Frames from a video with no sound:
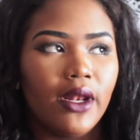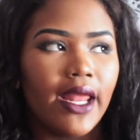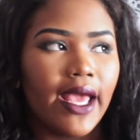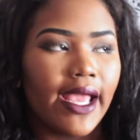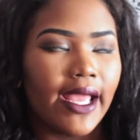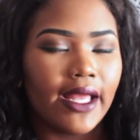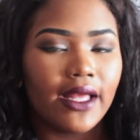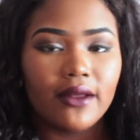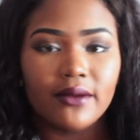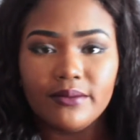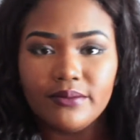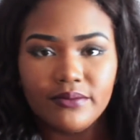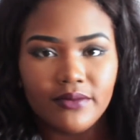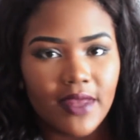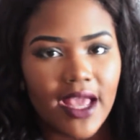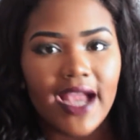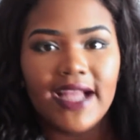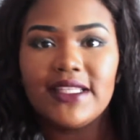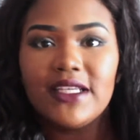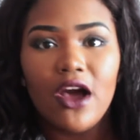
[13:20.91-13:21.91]
Like,
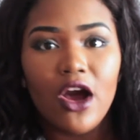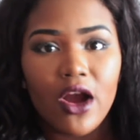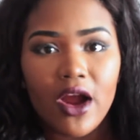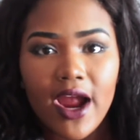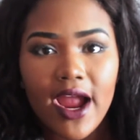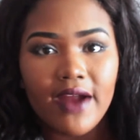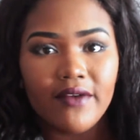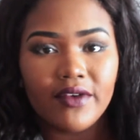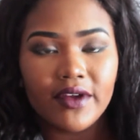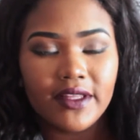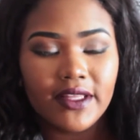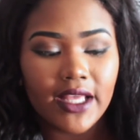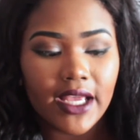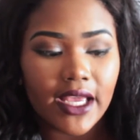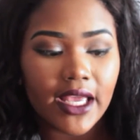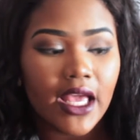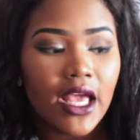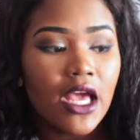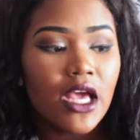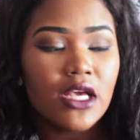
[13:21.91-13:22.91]
I tell her
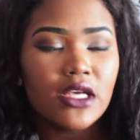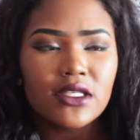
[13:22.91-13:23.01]
everything.